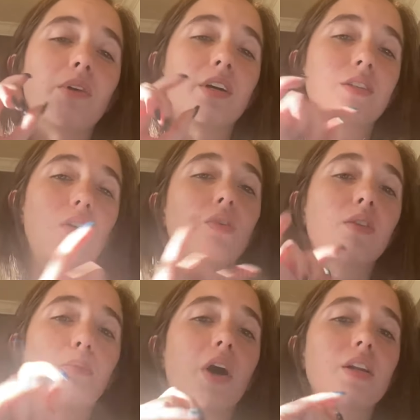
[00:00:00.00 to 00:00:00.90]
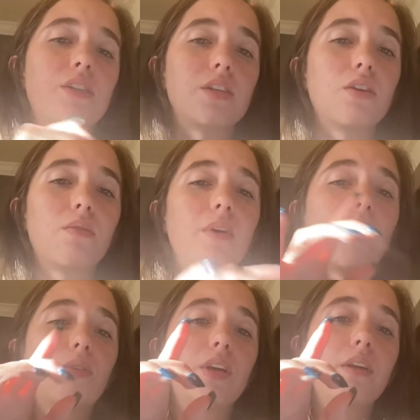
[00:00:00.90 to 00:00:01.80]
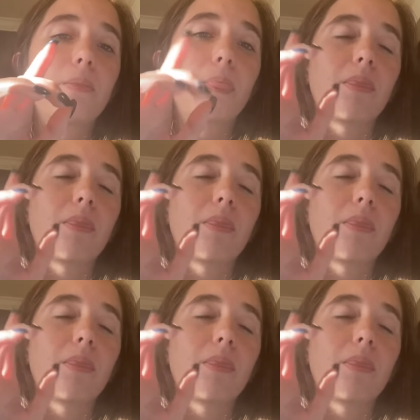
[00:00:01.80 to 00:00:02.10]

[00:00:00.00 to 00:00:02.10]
because all the bodies sitting around it,